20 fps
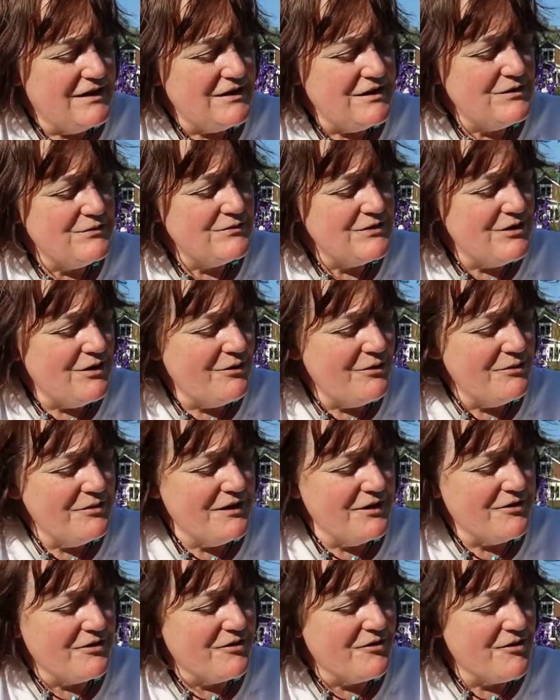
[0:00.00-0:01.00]
You know
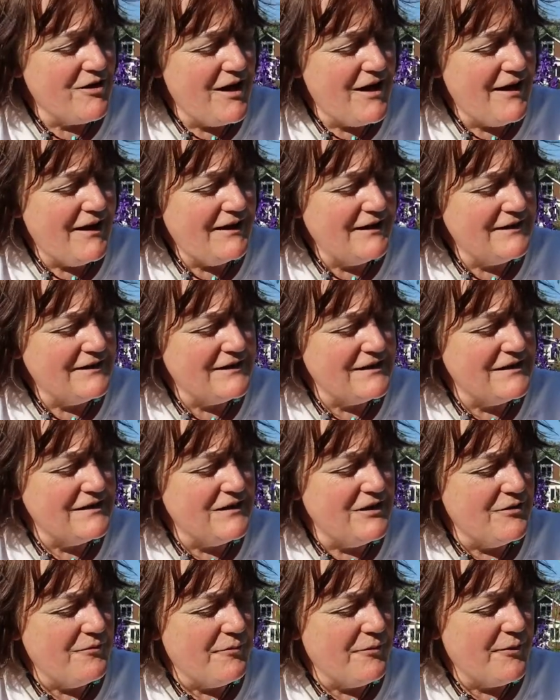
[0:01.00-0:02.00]
their cries and
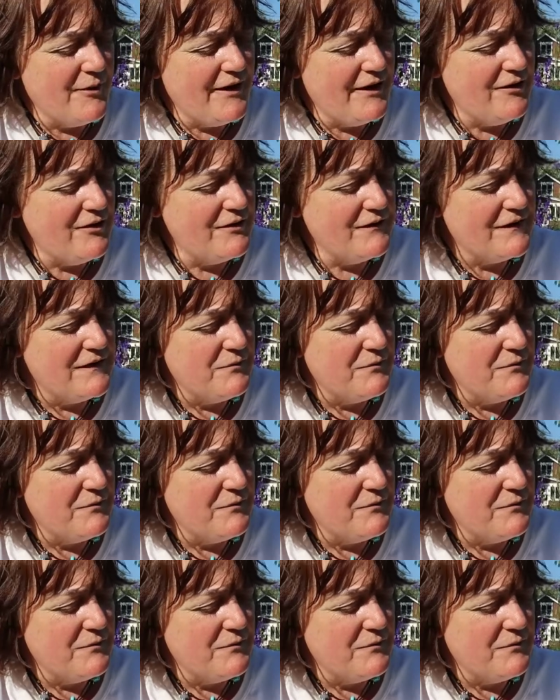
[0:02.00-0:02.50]
their prayers,